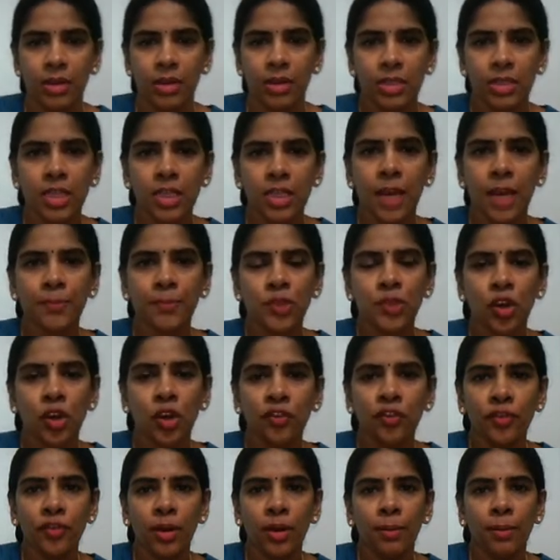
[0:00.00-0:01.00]
Types
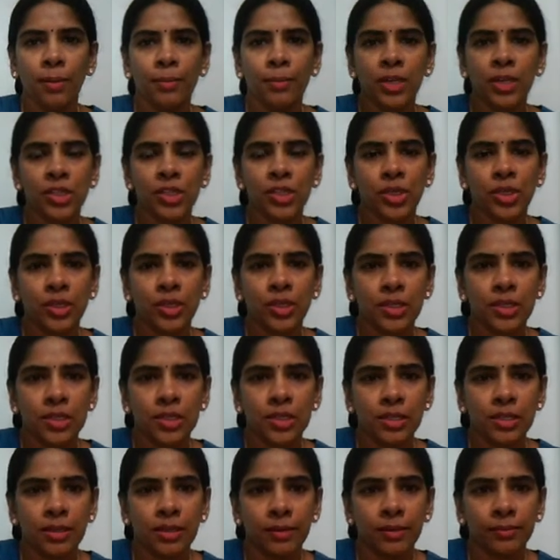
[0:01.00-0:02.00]
of
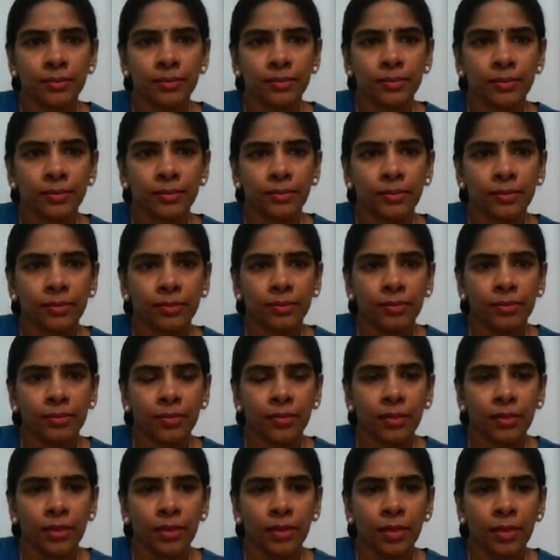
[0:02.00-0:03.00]
mixtures.
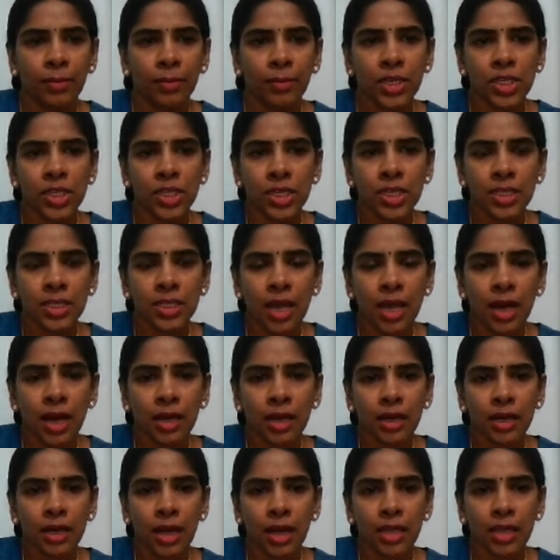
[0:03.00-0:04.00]
Mixtures
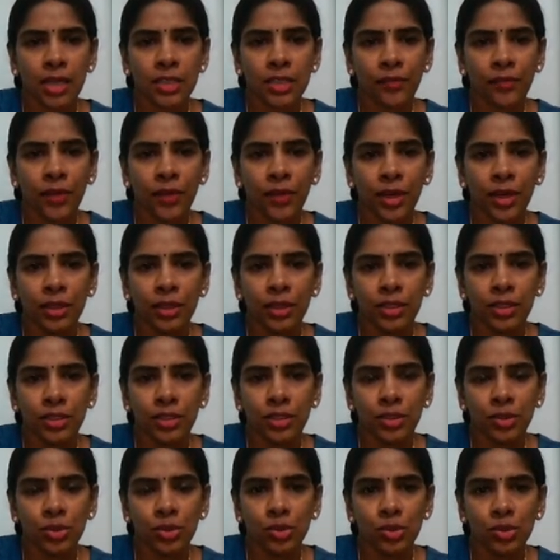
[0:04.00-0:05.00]
are classified
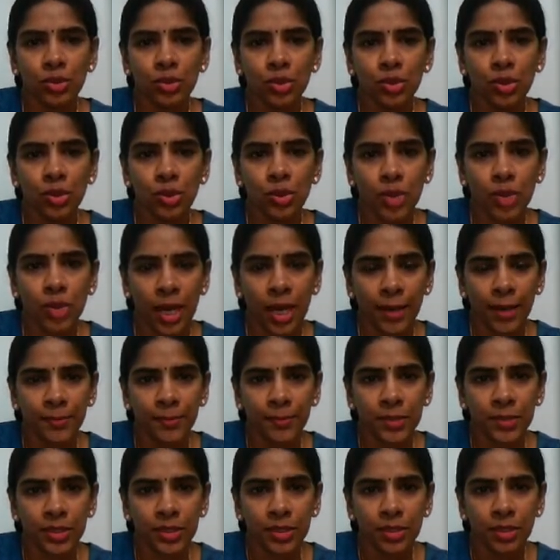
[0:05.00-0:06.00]
into two
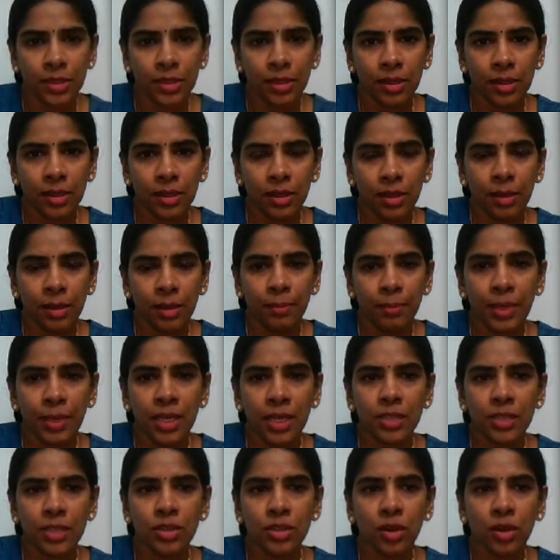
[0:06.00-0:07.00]
types
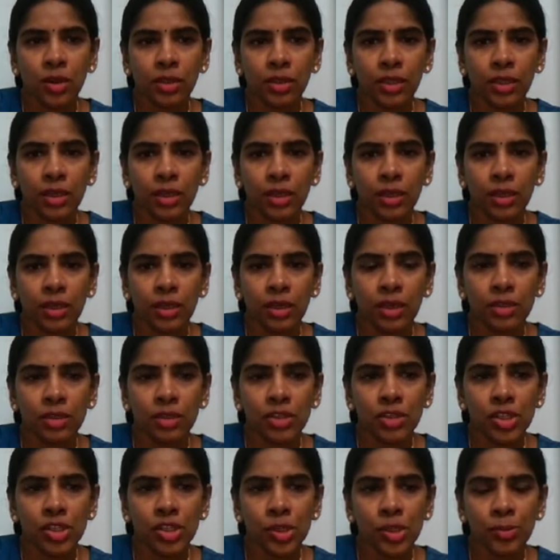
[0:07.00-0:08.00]
based on their
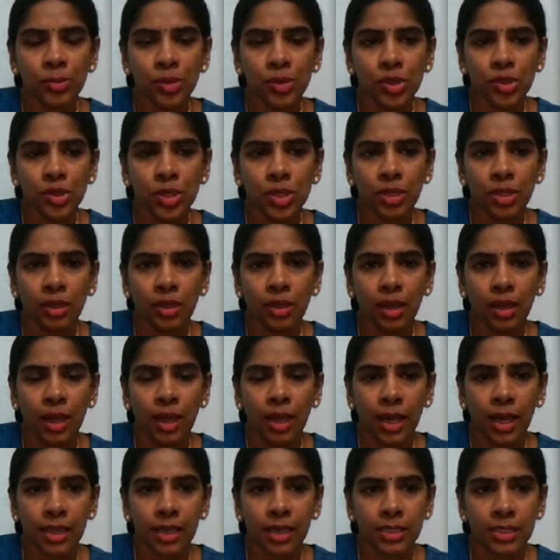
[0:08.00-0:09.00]
distribution
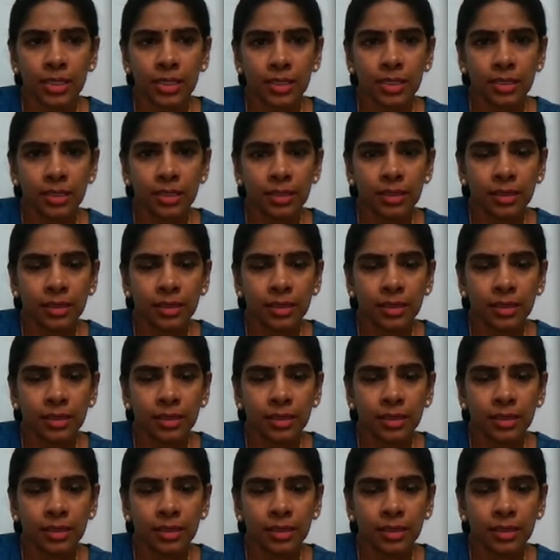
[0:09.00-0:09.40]
as